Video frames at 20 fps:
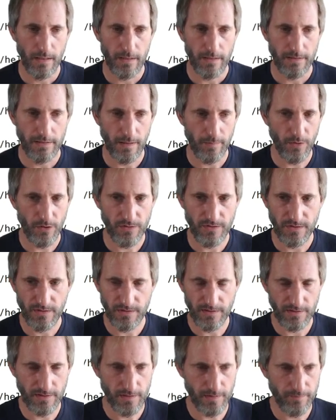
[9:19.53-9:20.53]
demo
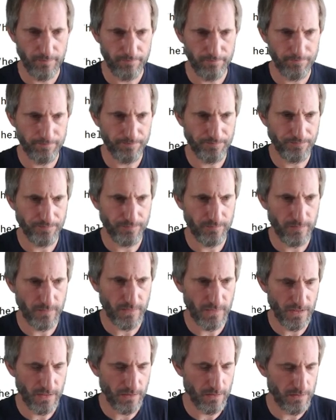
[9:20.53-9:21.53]
system.
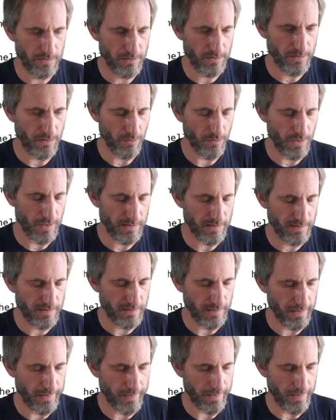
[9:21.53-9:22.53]
So let's
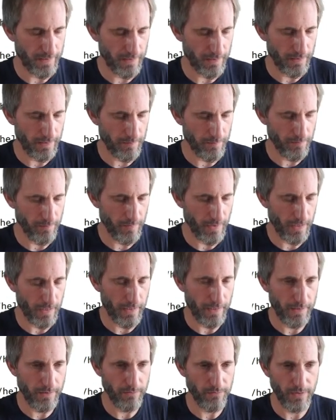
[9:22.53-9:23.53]
say um,
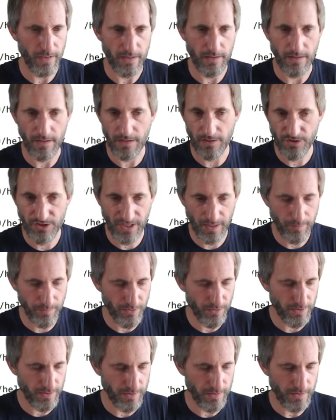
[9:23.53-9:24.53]
I create another
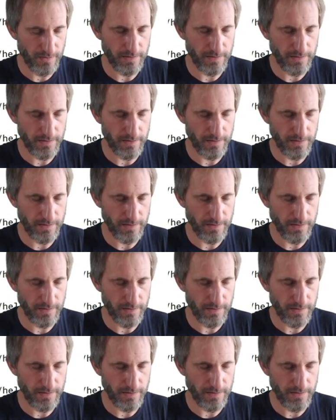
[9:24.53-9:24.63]
checkpoint.